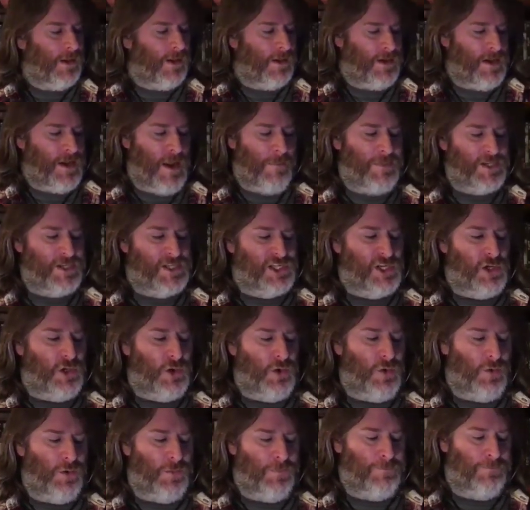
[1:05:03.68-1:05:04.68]
Number
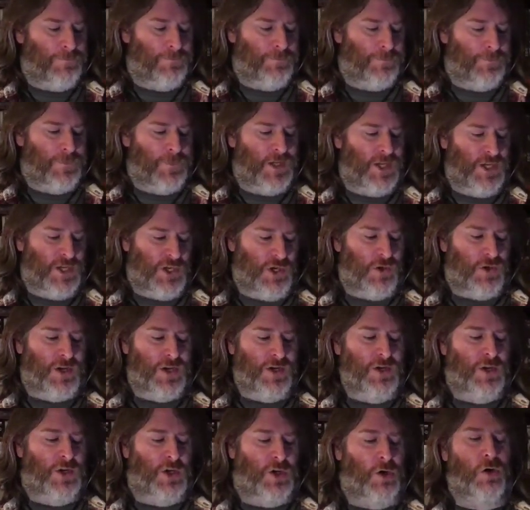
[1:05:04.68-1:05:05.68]
2. You
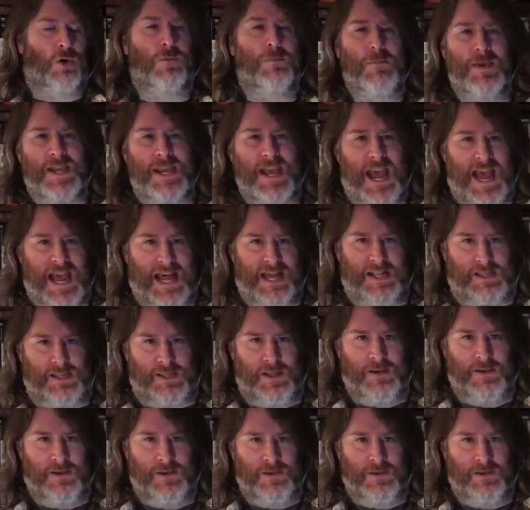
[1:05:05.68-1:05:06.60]
Can Call Me Al